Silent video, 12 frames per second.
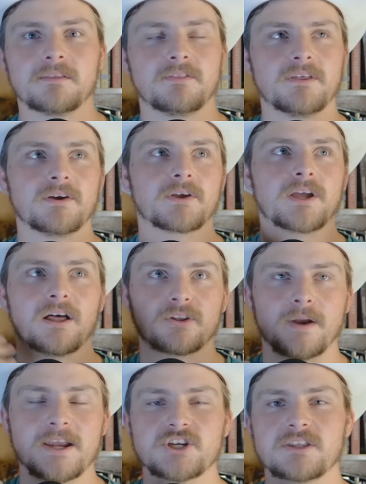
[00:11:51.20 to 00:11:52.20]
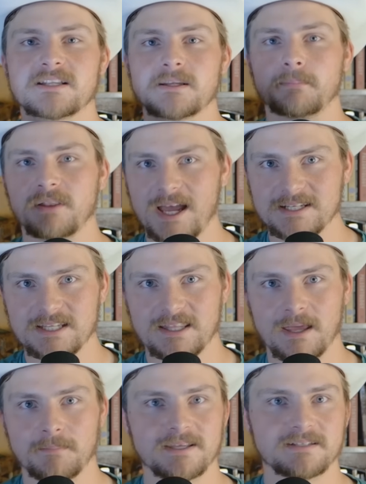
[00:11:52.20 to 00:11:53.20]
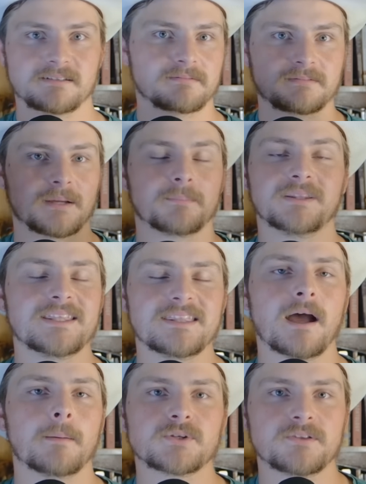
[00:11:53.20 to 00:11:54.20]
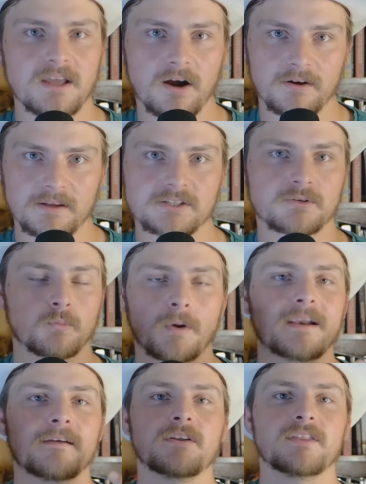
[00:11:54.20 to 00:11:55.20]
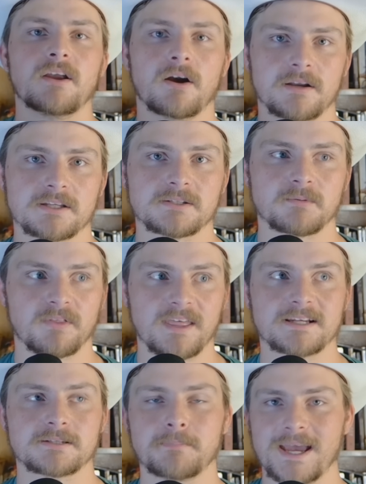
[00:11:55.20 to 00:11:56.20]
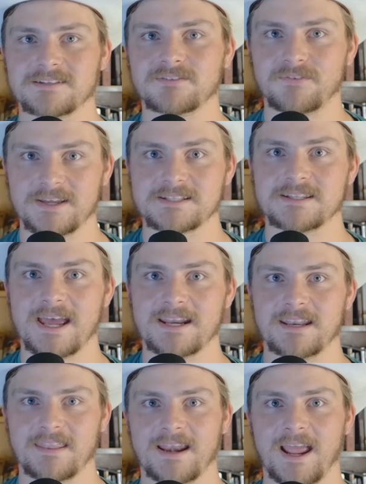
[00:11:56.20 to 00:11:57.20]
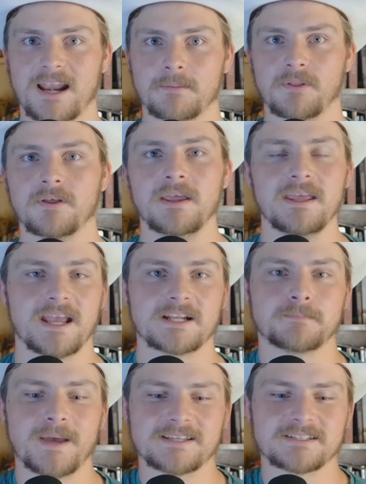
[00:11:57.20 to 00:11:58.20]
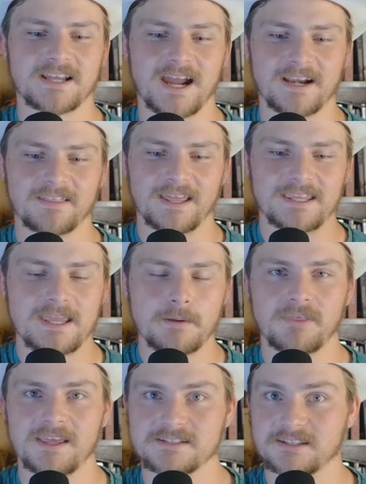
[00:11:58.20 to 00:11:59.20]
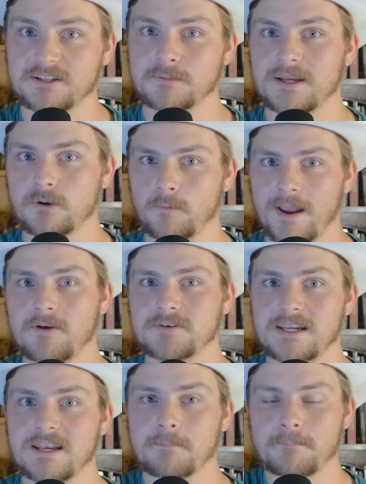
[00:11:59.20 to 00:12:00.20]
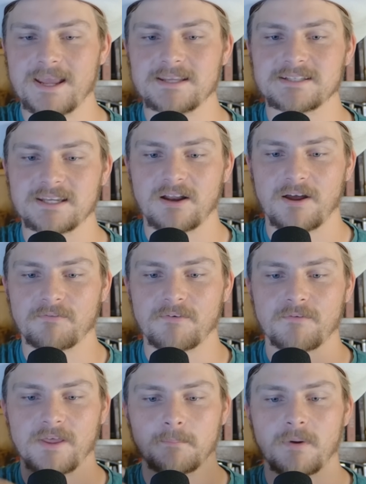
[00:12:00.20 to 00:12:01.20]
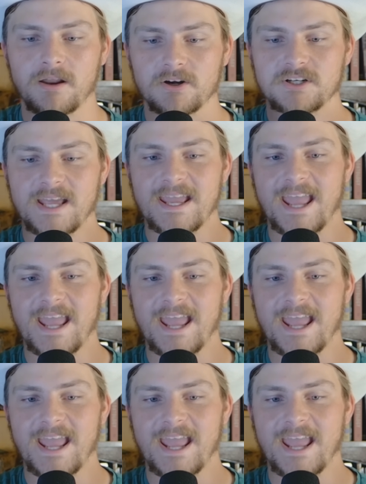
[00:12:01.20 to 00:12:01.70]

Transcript: the coloration that's applied to them is completely up to the artist. Whatever the artist thinks best fits that animal. It's best to kind of like keep things a little bit grounded and base it off of like modern day